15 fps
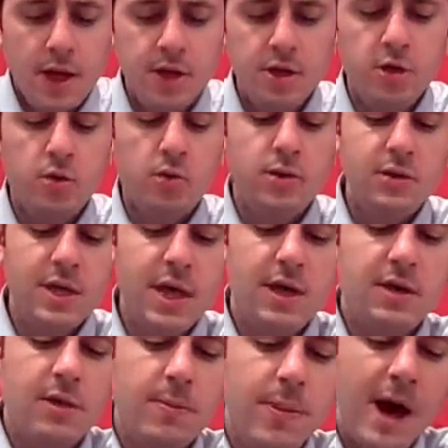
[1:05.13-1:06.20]
And you
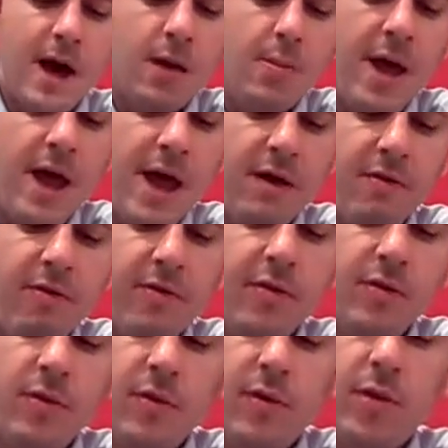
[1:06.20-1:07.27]
take the bottom half
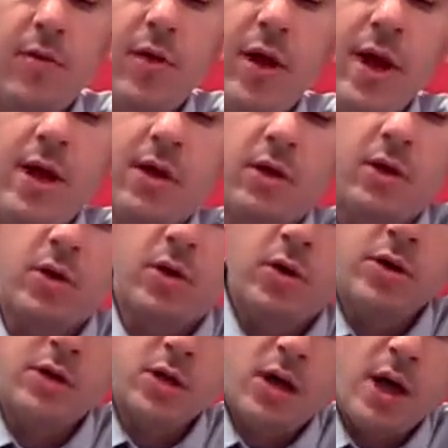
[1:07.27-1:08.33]
and
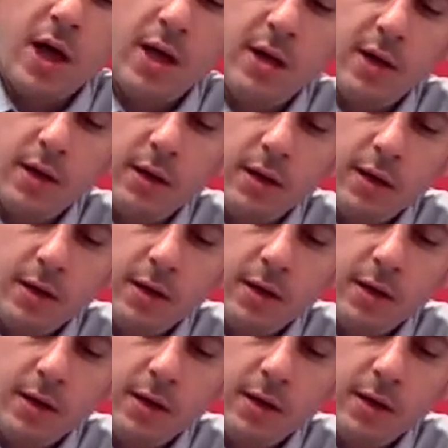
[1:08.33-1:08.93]
criss-cut